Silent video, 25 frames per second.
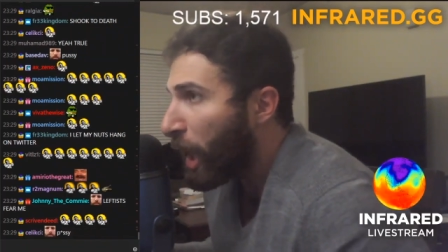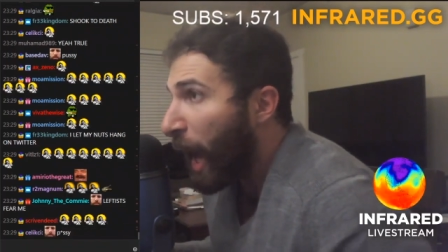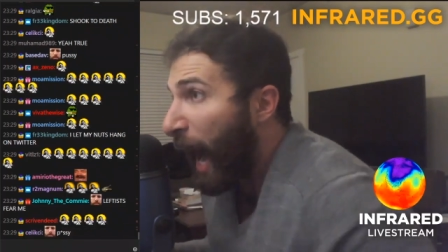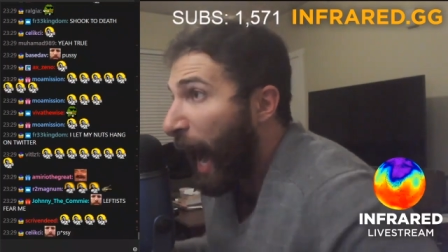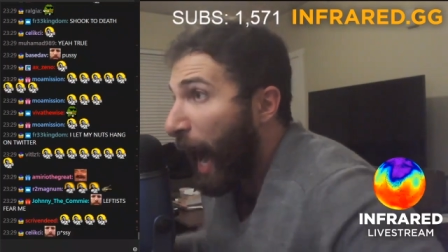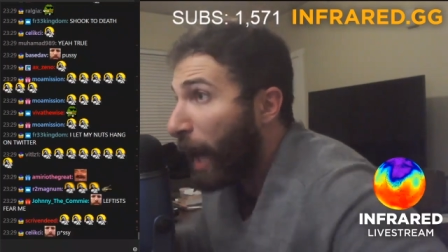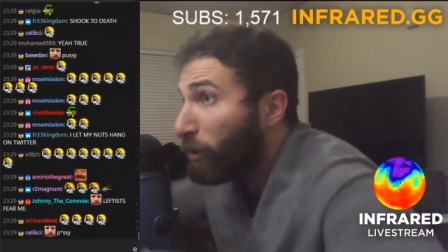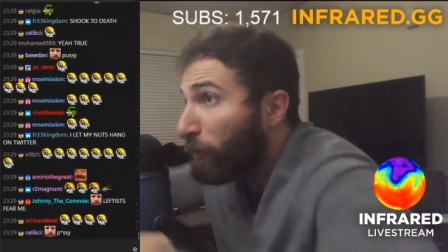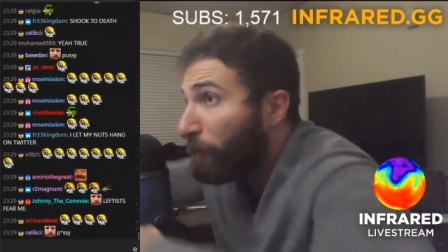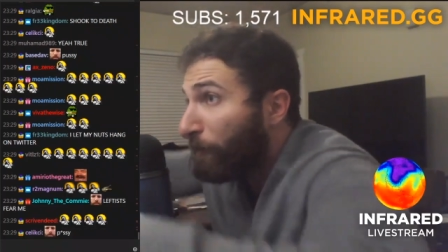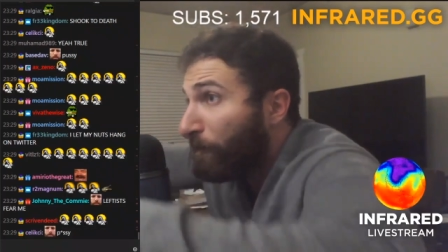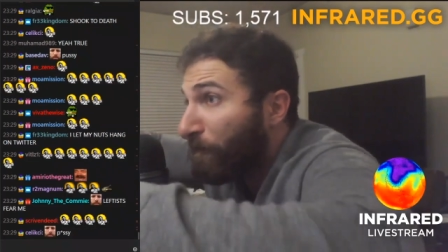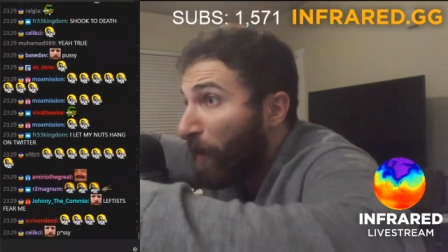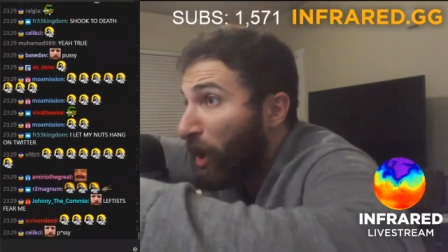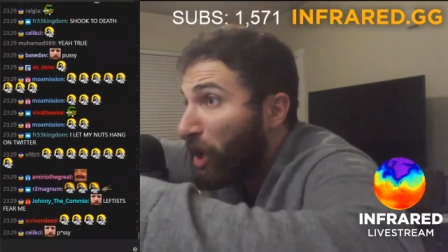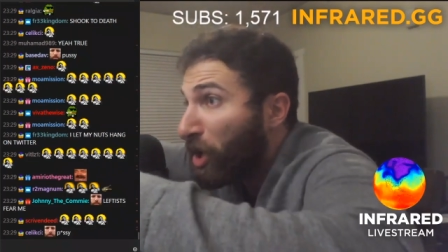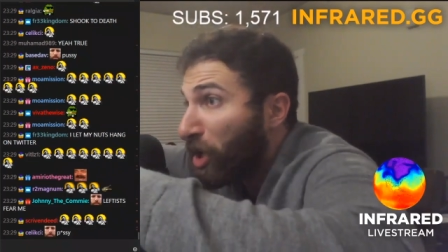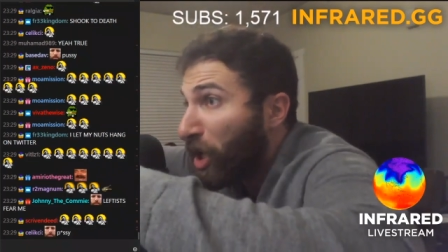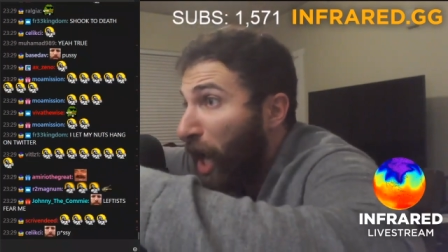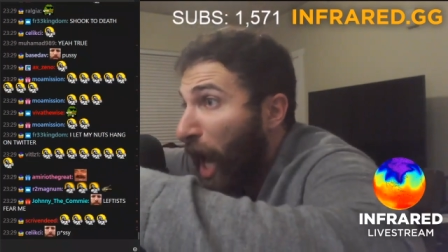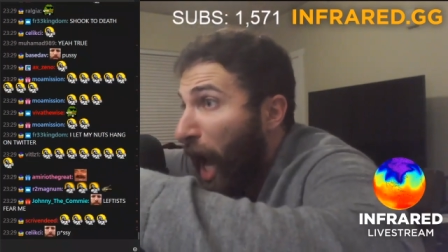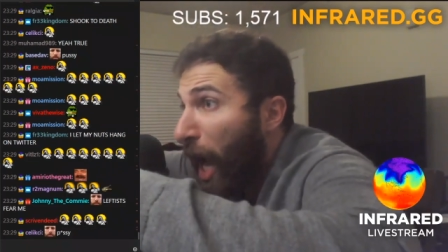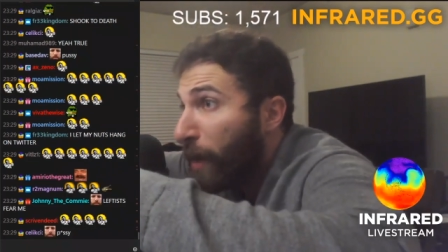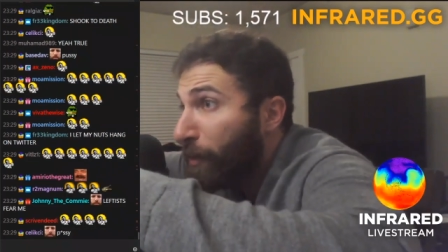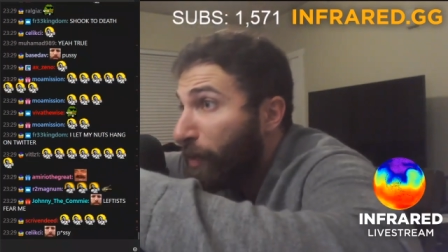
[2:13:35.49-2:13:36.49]
I don't
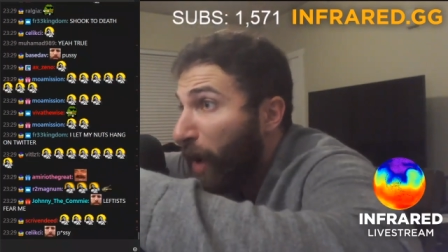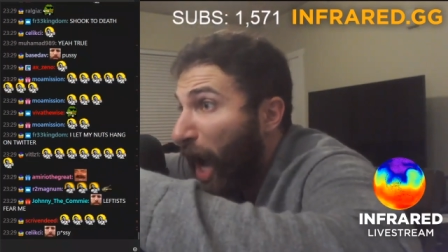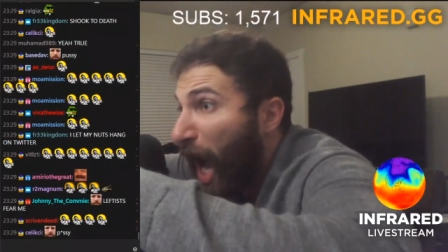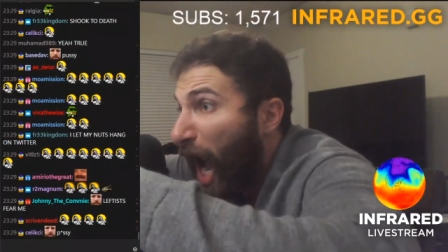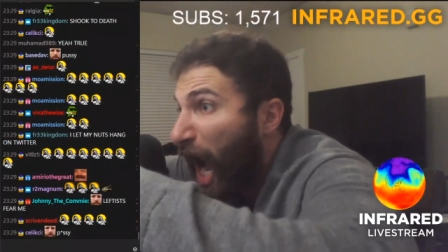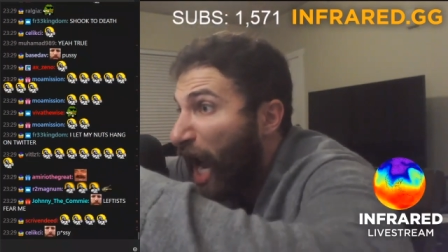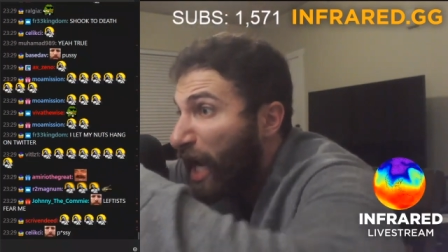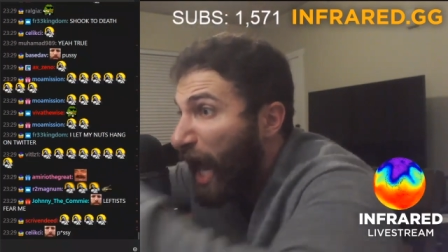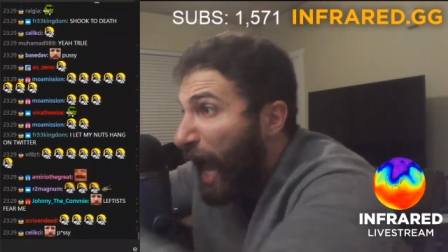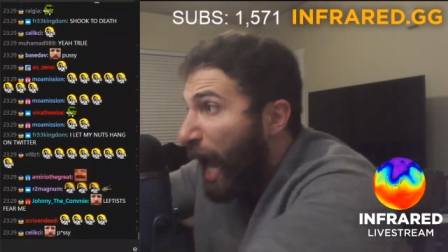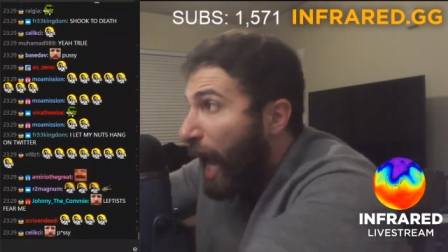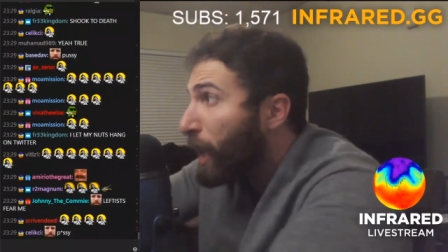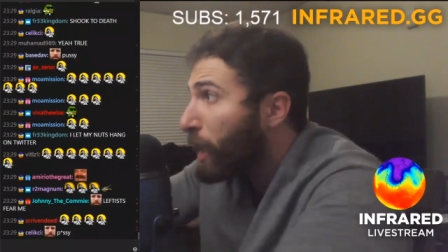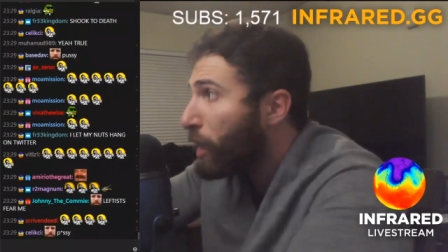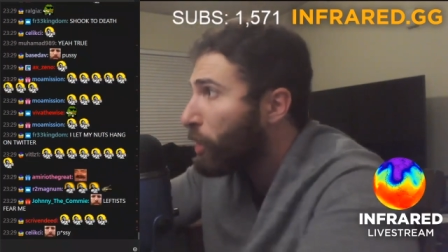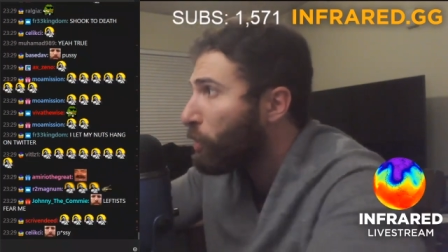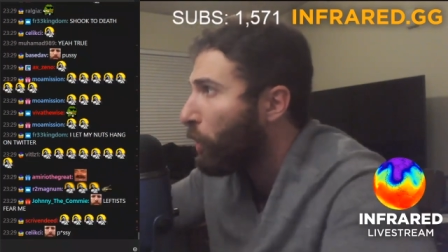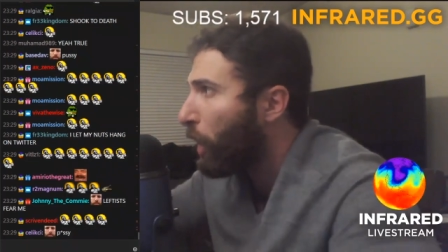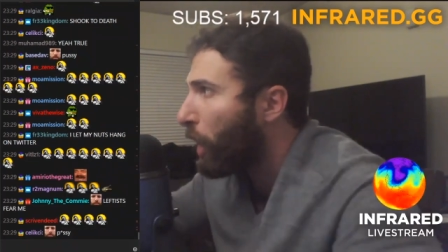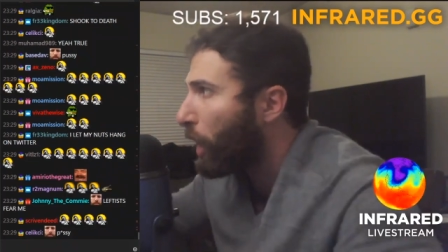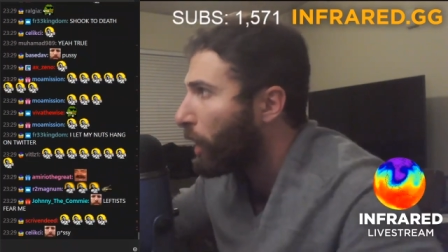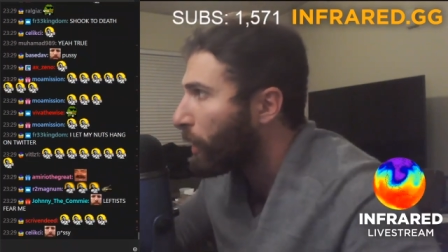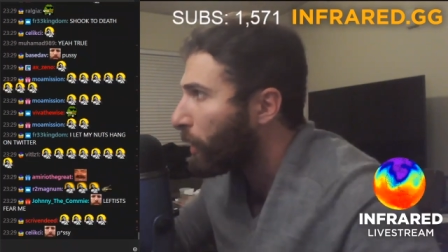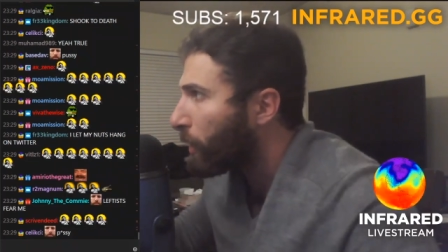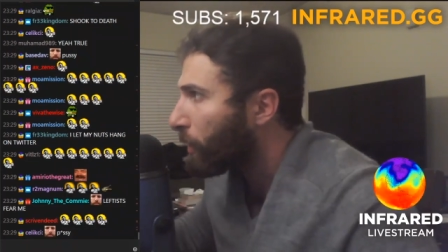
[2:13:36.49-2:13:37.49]
fucking hide behind
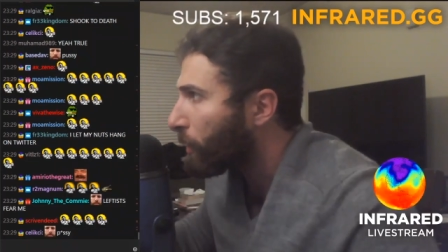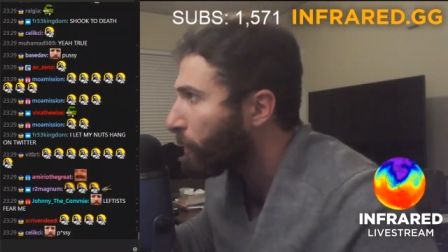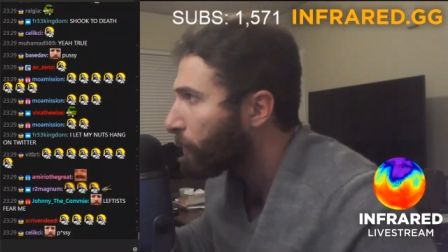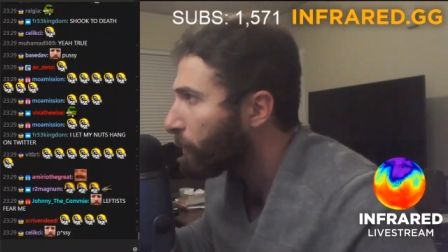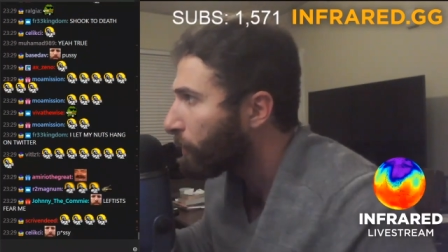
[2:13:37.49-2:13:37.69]
anyone.